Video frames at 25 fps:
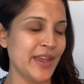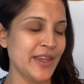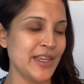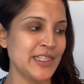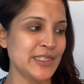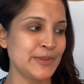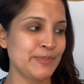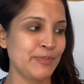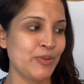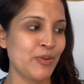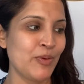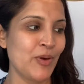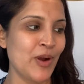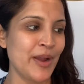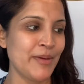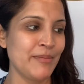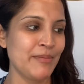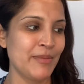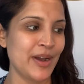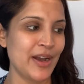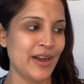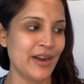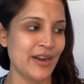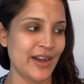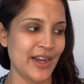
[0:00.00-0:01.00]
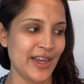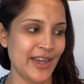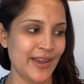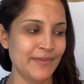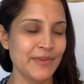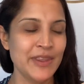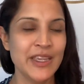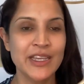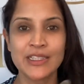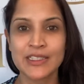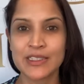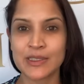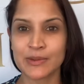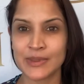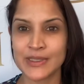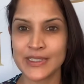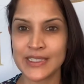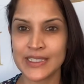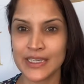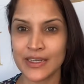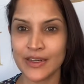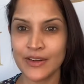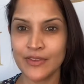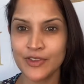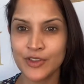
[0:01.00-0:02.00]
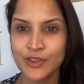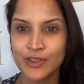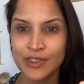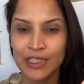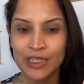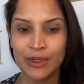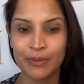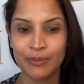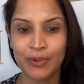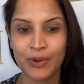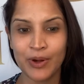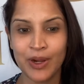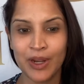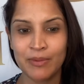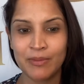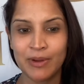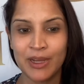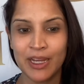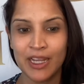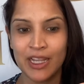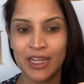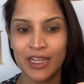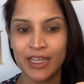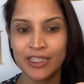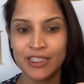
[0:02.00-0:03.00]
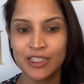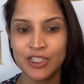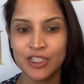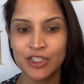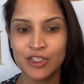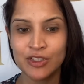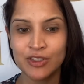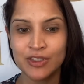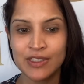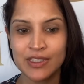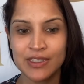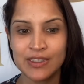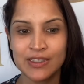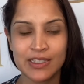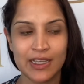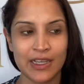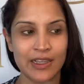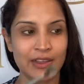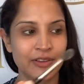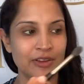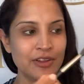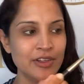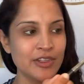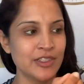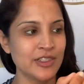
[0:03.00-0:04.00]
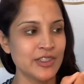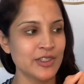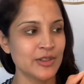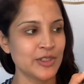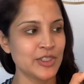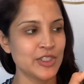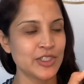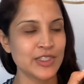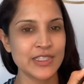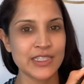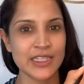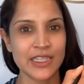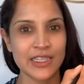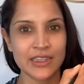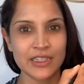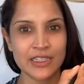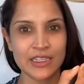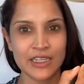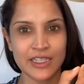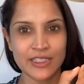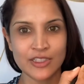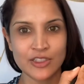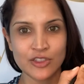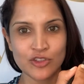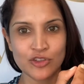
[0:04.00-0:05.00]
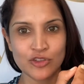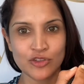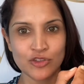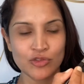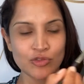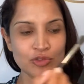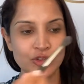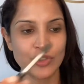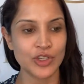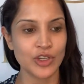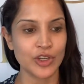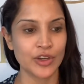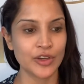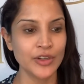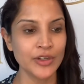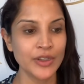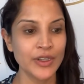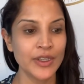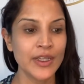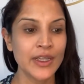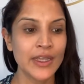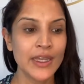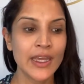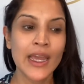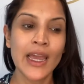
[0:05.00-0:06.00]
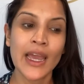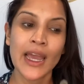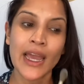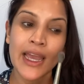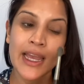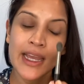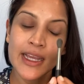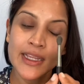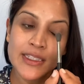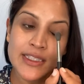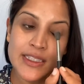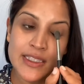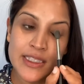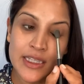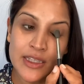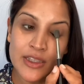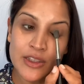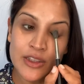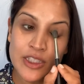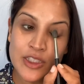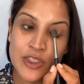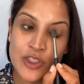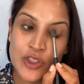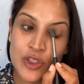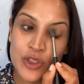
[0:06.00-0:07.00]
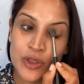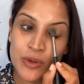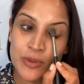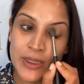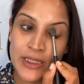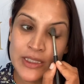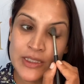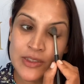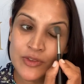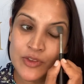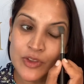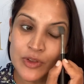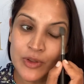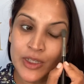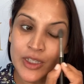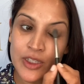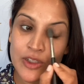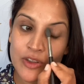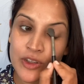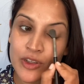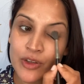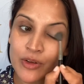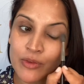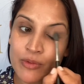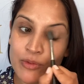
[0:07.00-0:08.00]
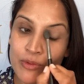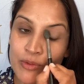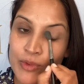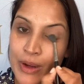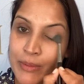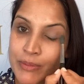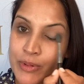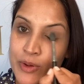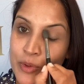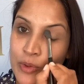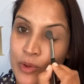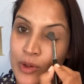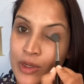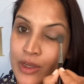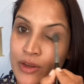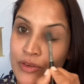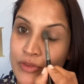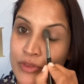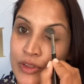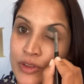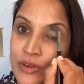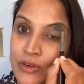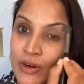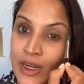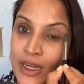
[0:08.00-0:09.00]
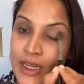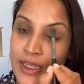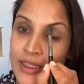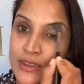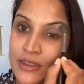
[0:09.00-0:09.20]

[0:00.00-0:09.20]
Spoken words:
prime my eye. So instead of using a primer, I like to use this color, and so I just take the nice neutral tone. And there's two ways of doing it. You can rub it all over your eye,